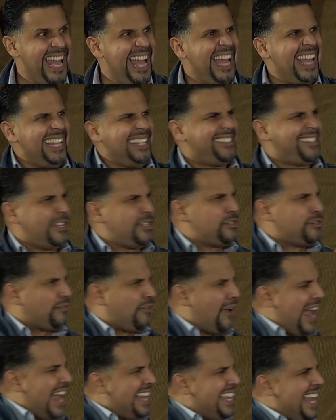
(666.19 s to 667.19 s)
He says,
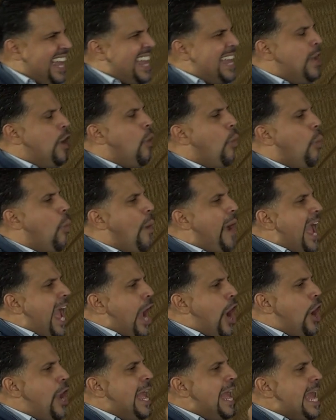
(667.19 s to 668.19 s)
Frankie,
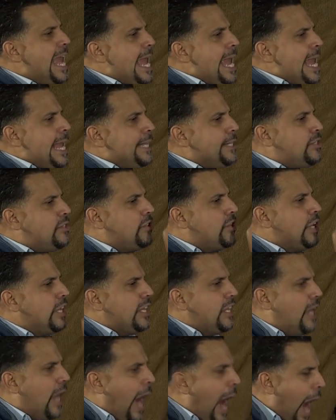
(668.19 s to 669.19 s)
where is
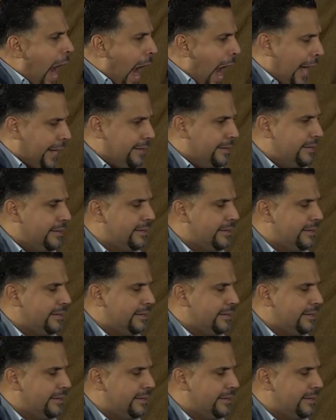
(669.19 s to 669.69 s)
God?